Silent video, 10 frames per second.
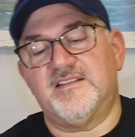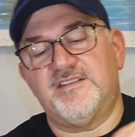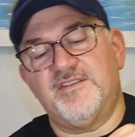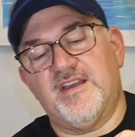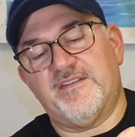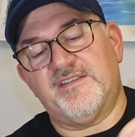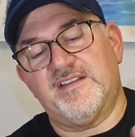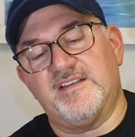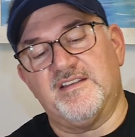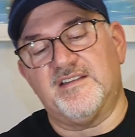you have
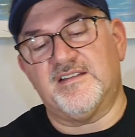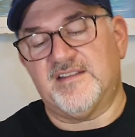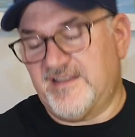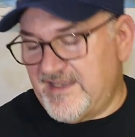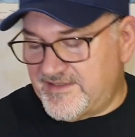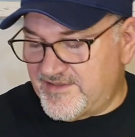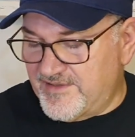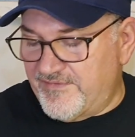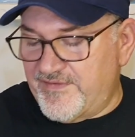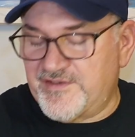to catch
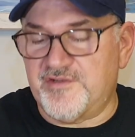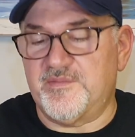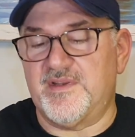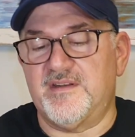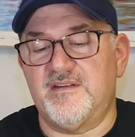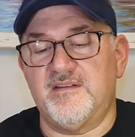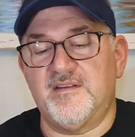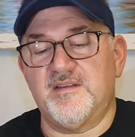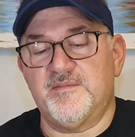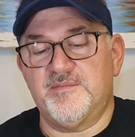the fisherman
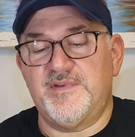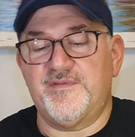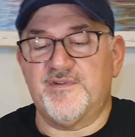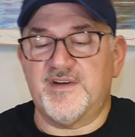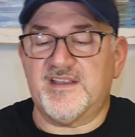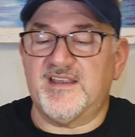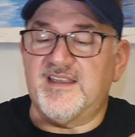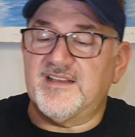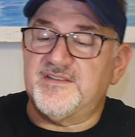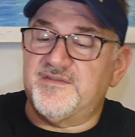before it could
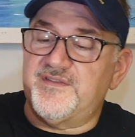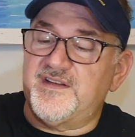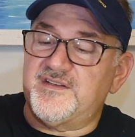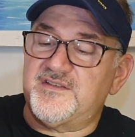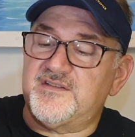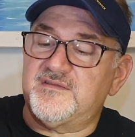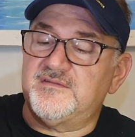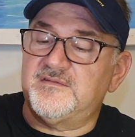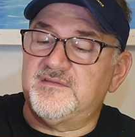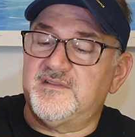catch a fish.
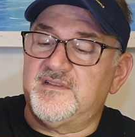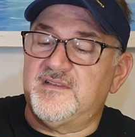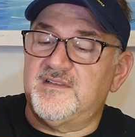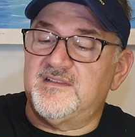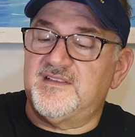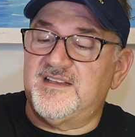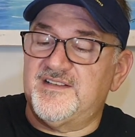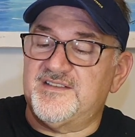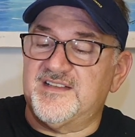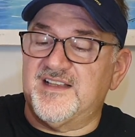
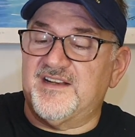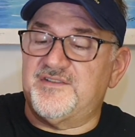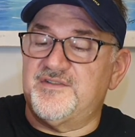There's a lot of